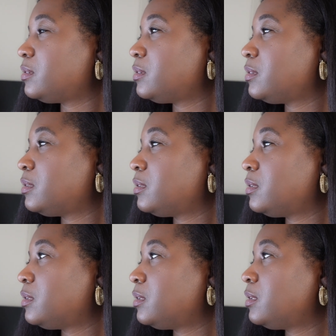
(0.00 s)

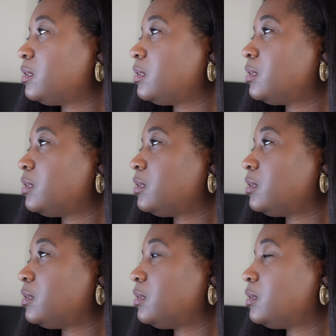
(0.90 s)

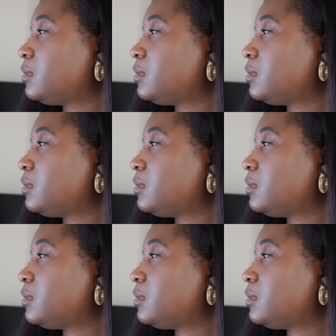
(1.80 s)
(silence)